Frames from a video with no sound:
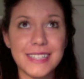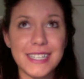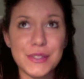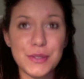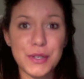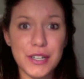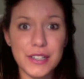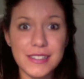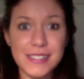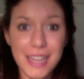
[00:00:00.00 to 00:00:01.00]

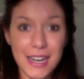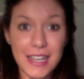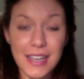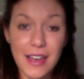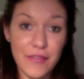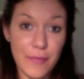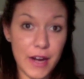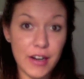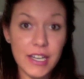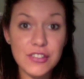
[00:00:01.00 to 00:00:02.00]
historical study of
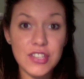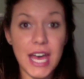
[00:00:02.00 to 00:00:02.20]
marriage,